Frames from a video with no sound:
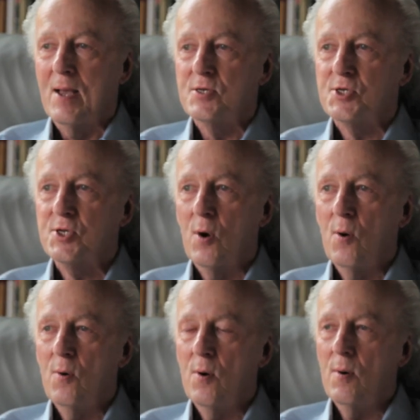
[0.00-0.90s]

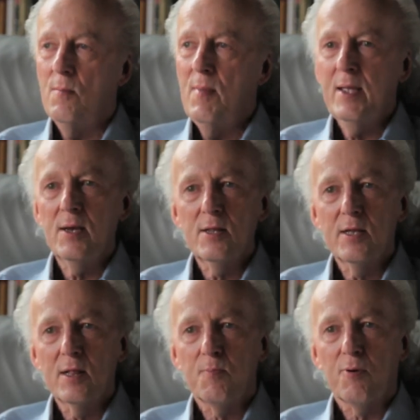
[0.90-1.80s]
so make it a
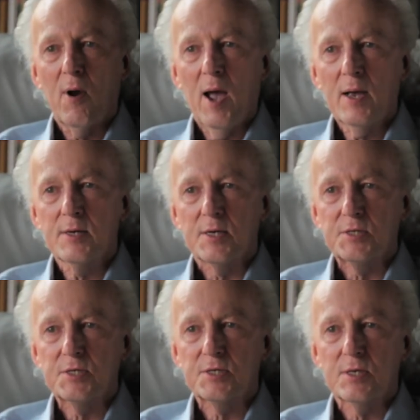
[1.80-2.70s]
little
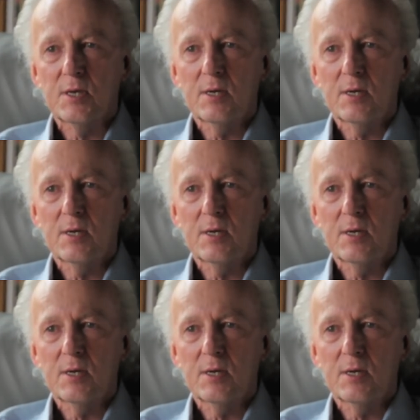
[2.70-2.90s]
practice